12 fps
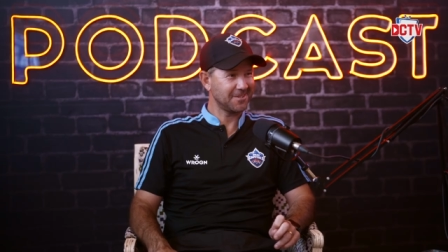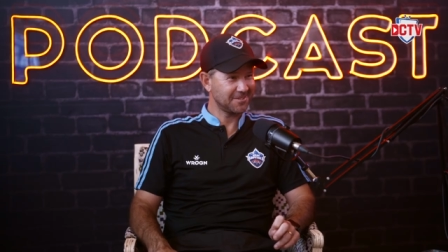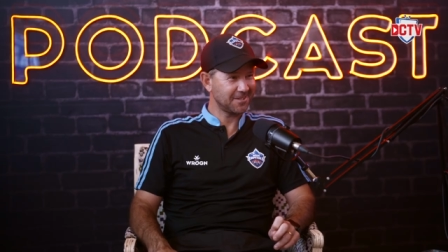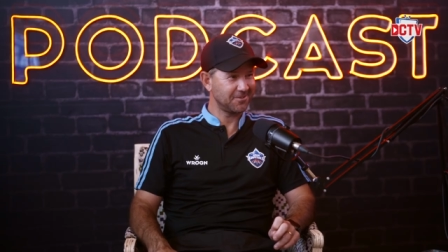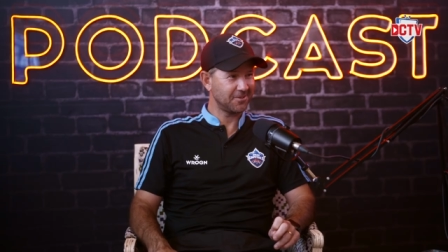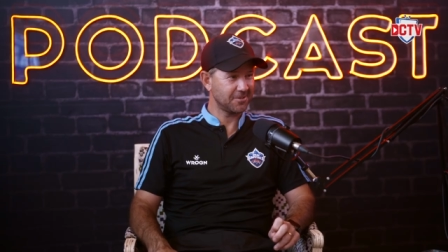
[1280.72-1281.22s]

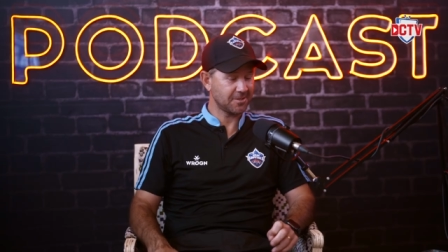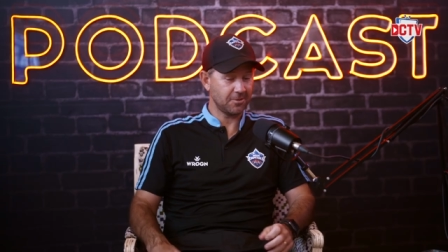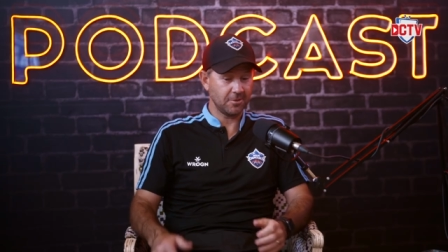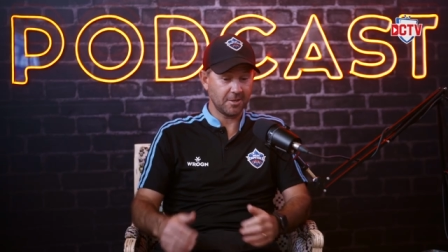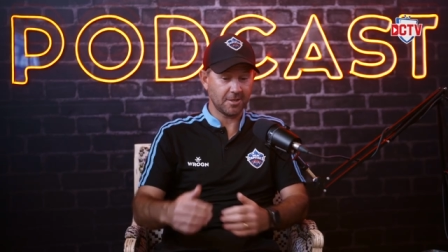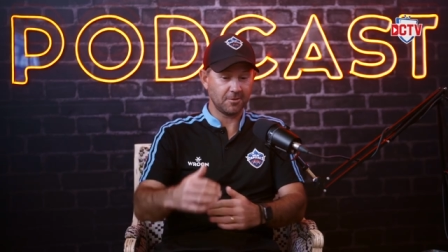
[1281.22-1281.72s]
stack of diaries.
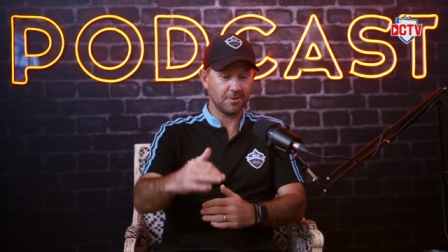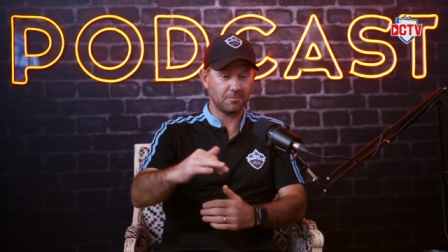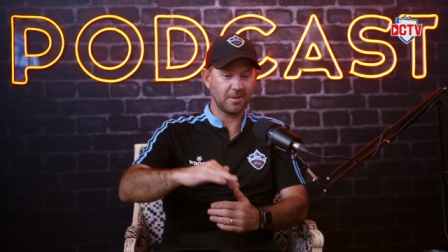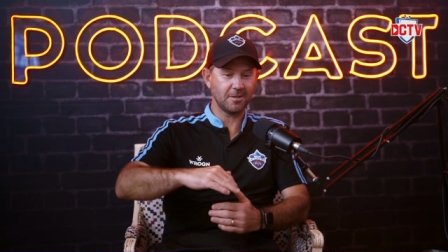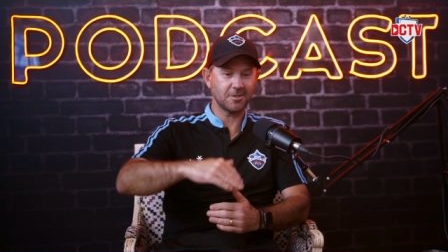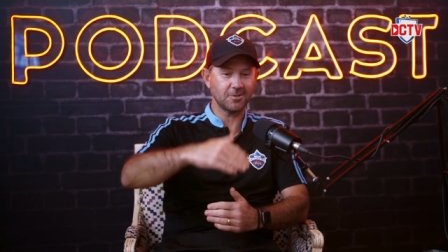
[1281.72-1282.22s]
So you know the
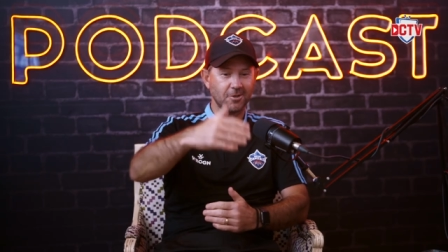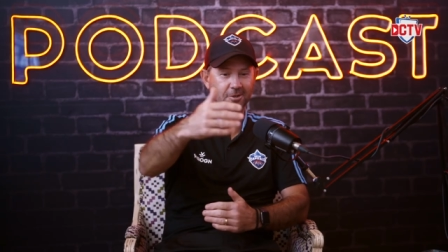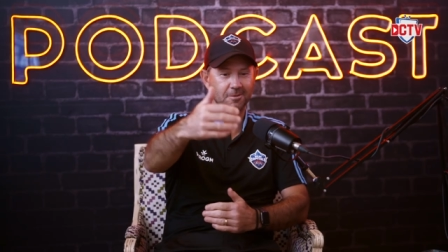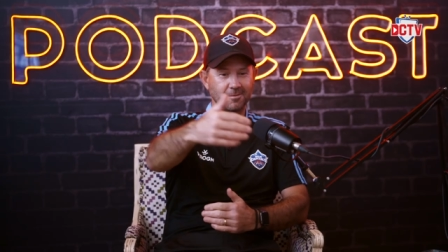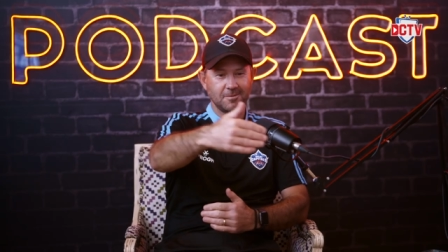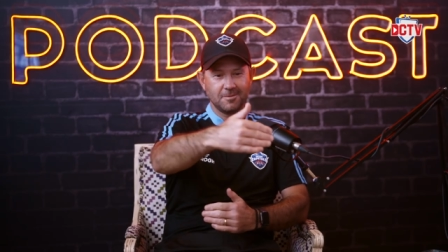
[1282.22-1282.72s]
the
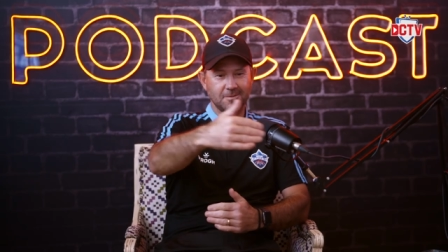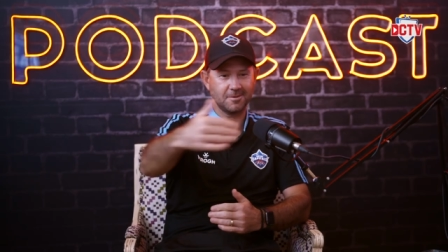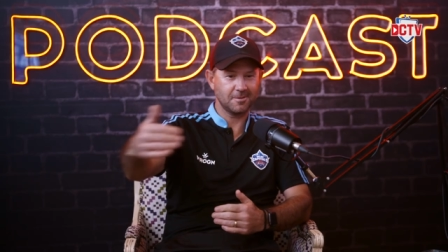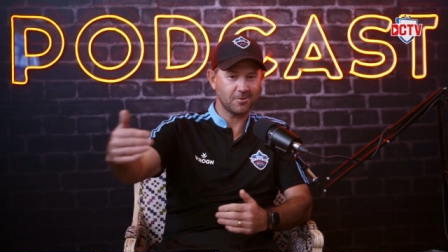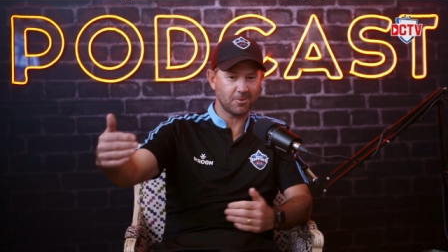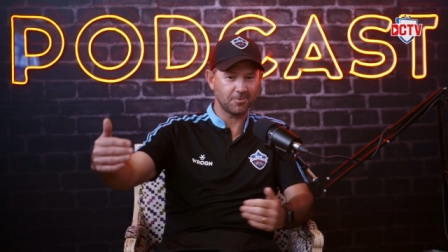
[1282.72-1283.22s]
inside
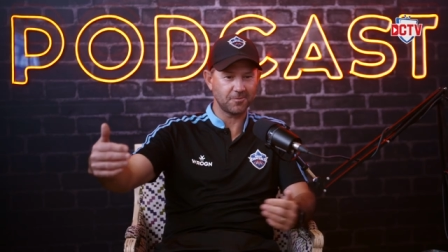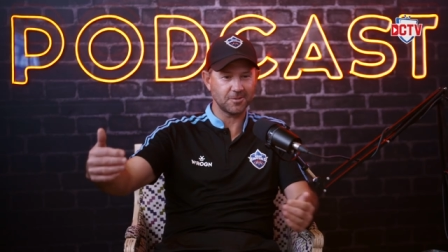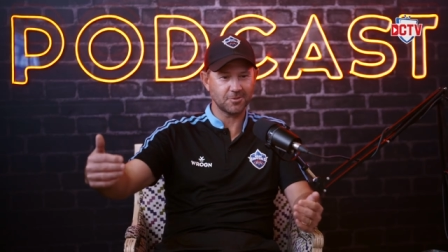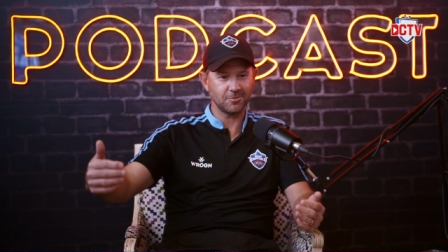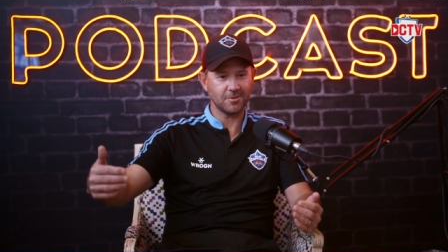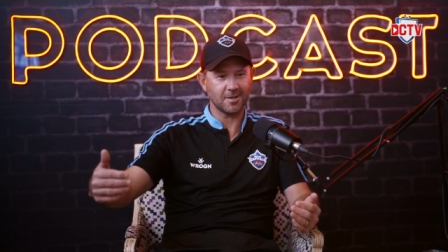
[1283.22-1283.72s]
top of your
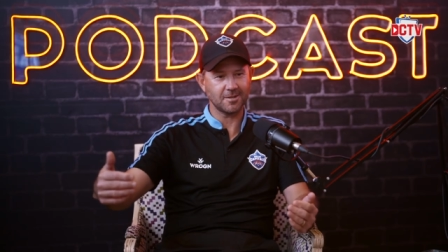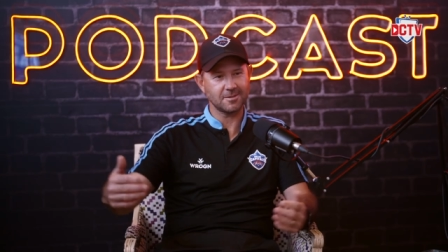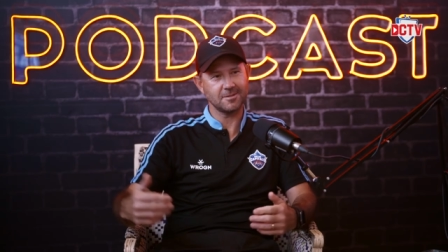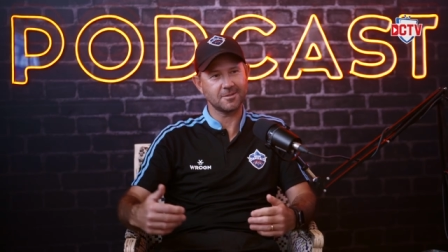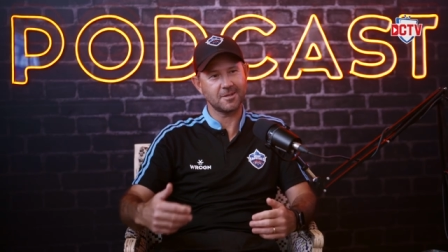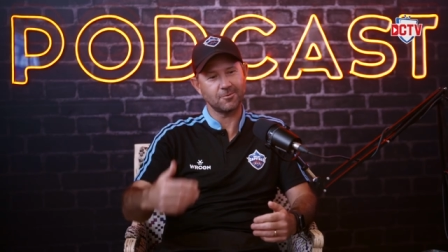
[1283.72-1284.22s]

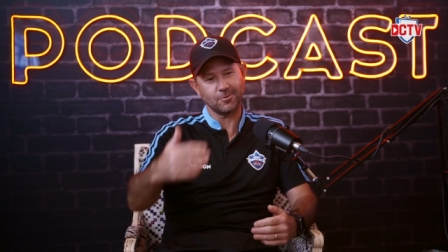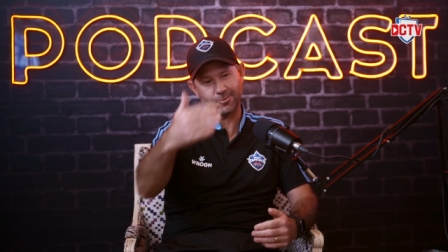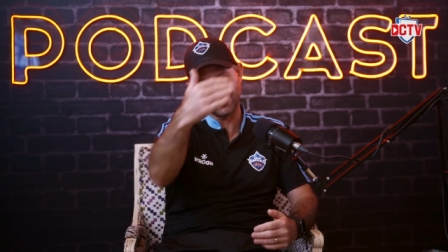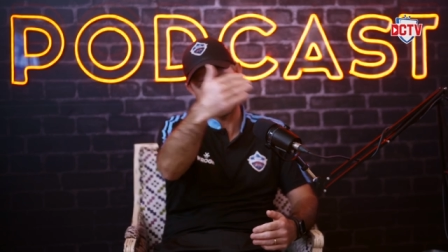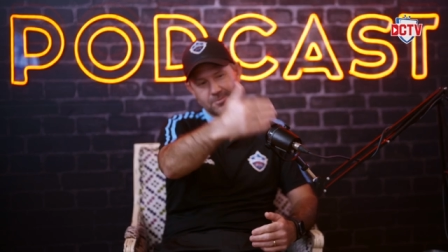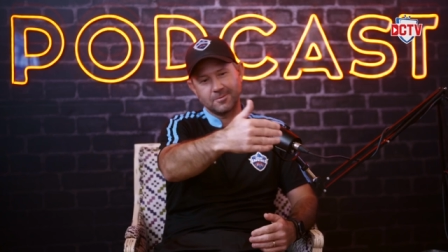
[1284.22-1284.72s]
suitcases, they're
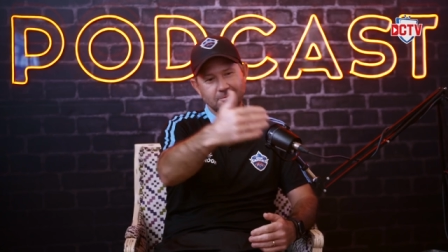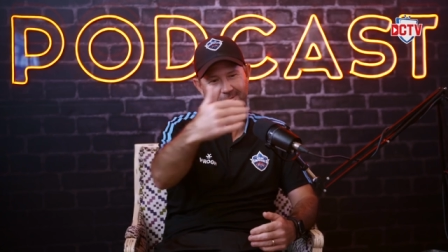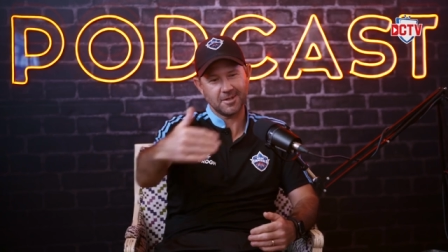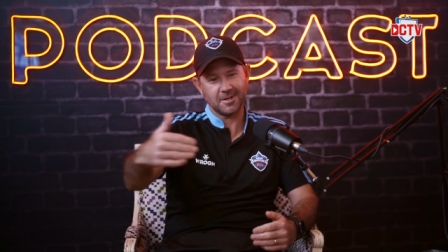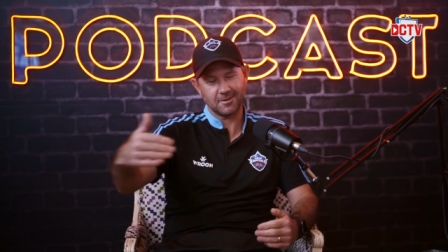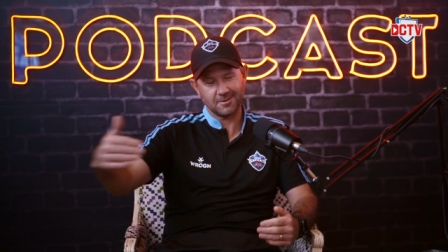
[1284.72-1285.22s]
all
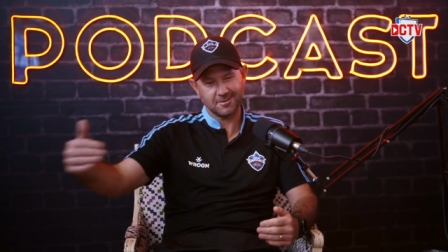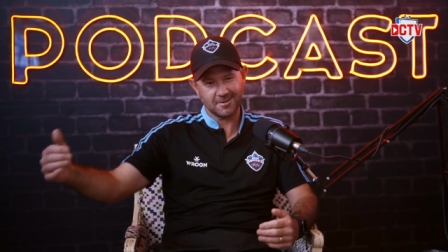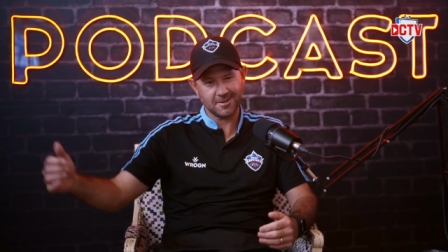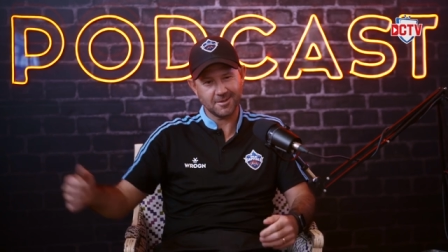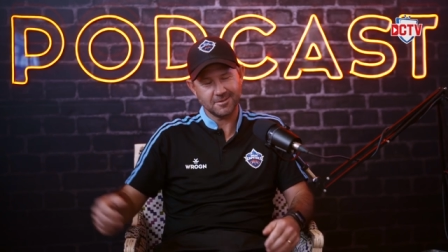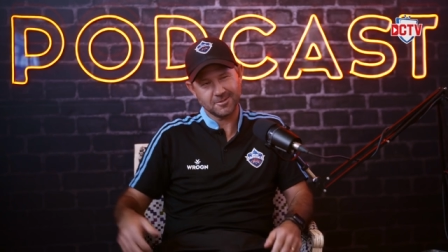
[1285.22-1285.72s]
in
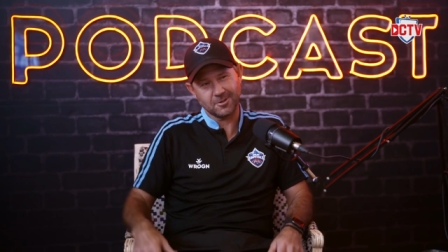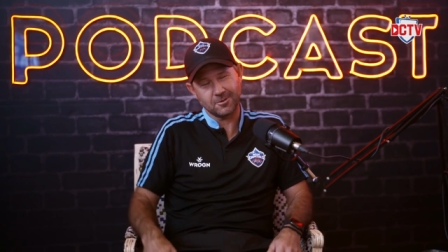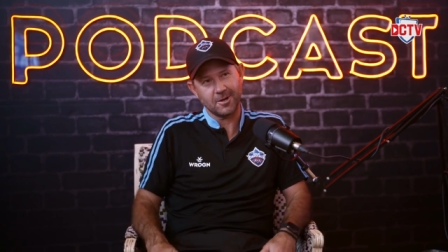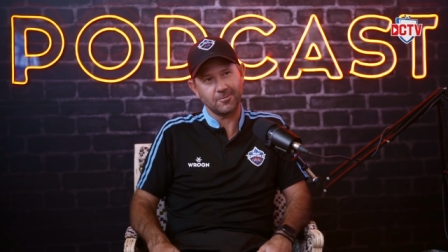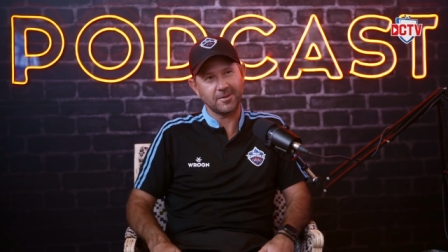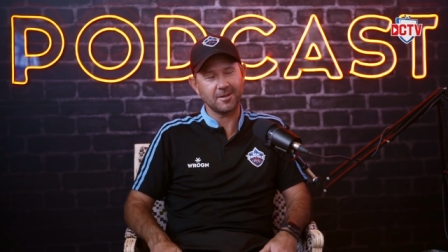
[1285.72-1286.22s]
there.
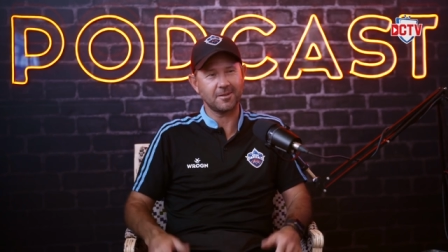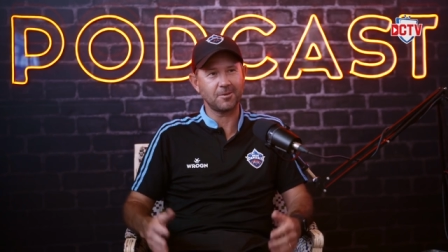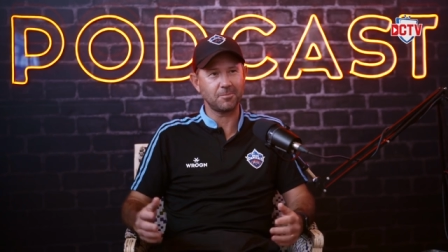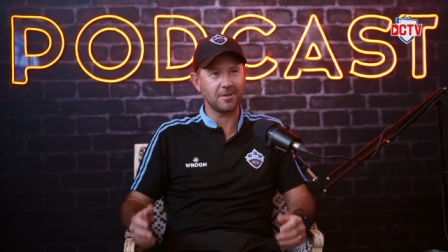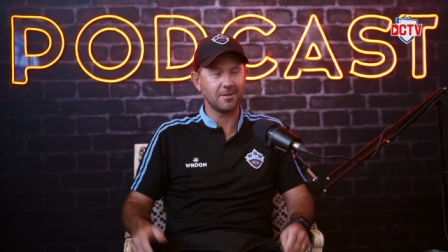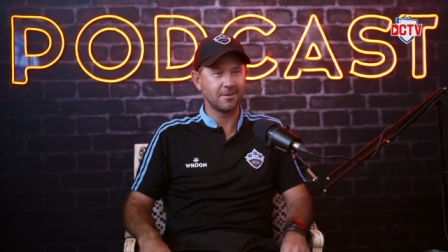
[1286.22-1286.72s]
So I would,
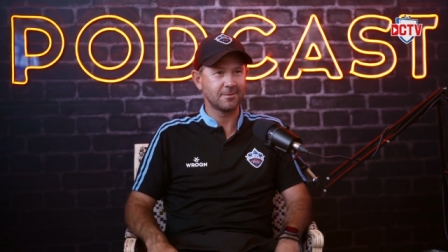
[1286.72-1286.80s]
there'd be